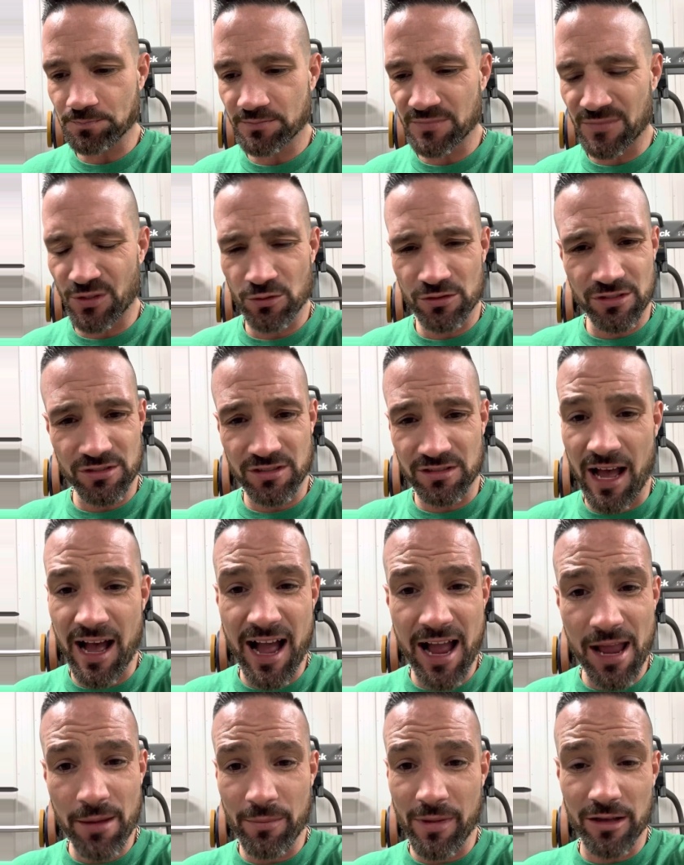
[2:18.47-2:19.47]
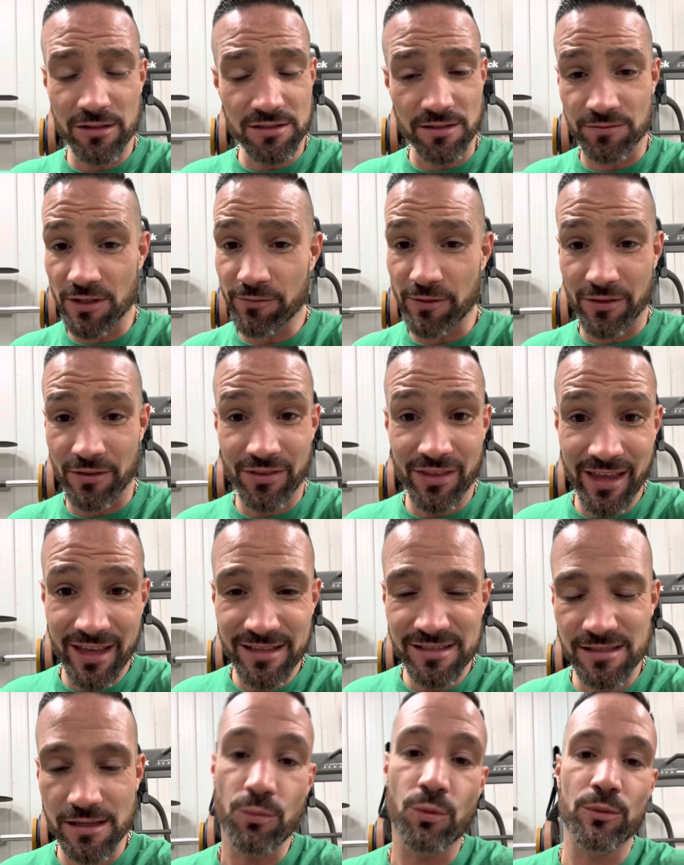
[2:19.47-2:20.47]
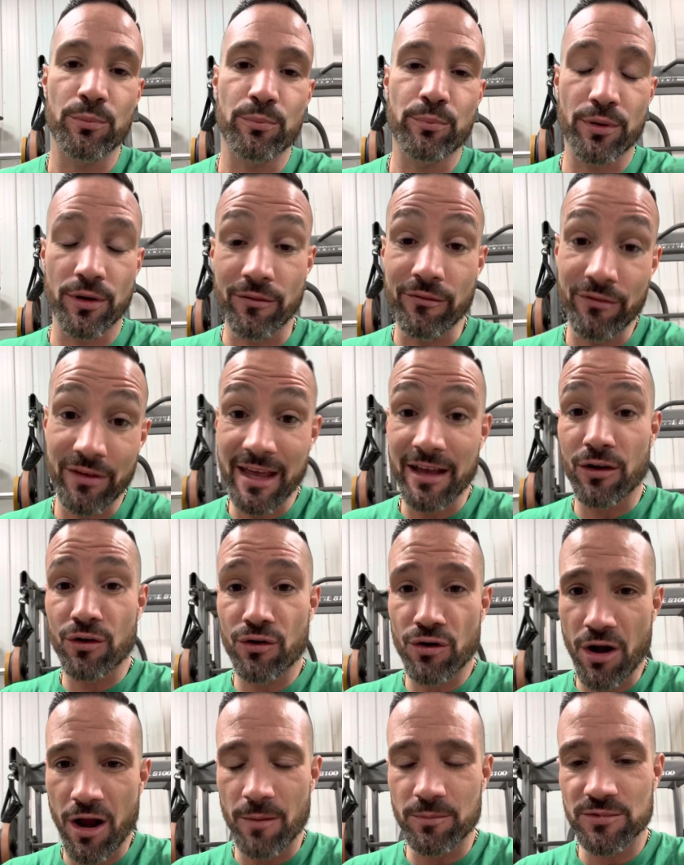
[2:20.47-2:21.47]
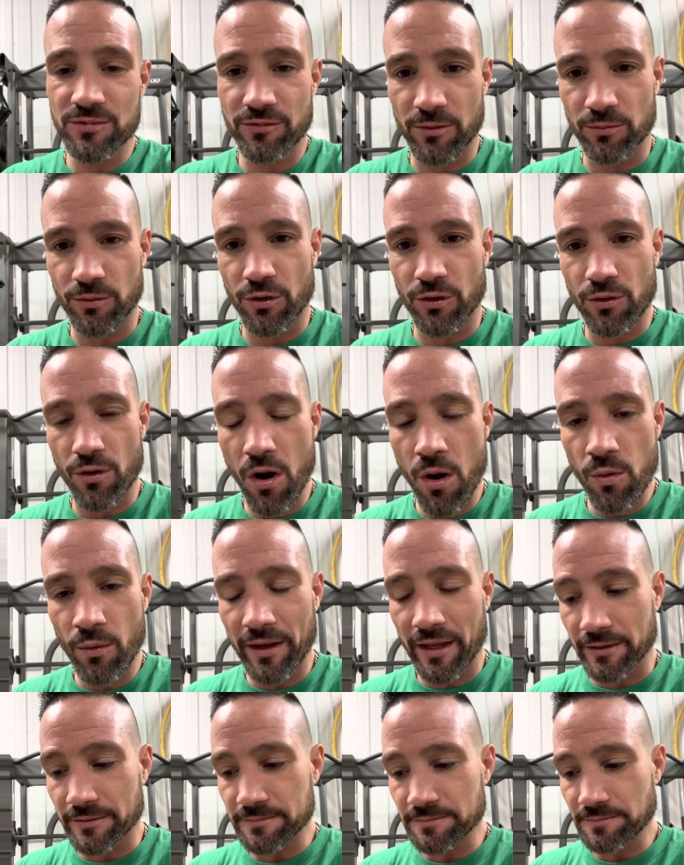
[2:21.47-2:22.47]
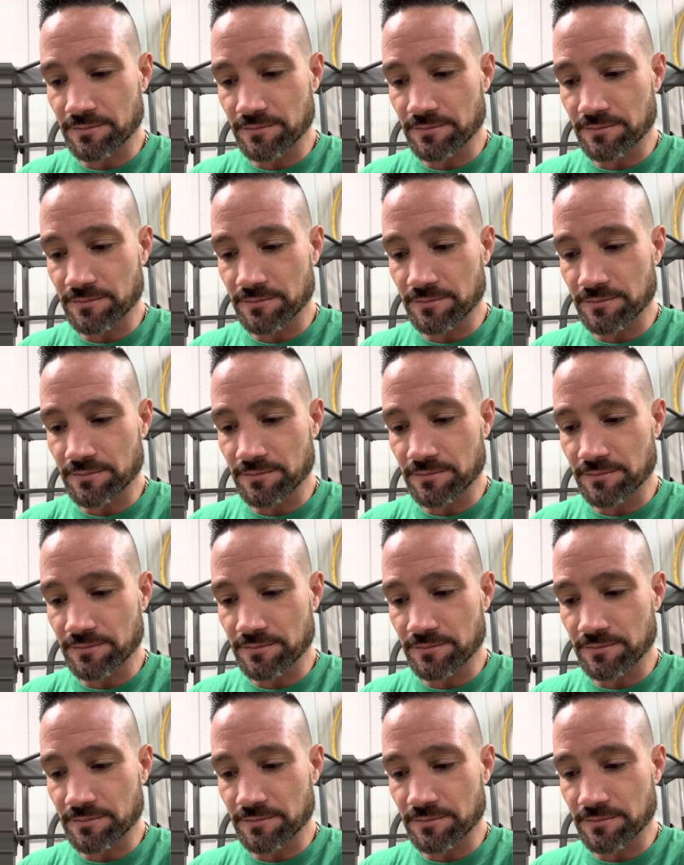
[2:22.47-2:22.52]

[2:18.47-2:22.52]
There's high amounts of different things that would prevent crops from growing.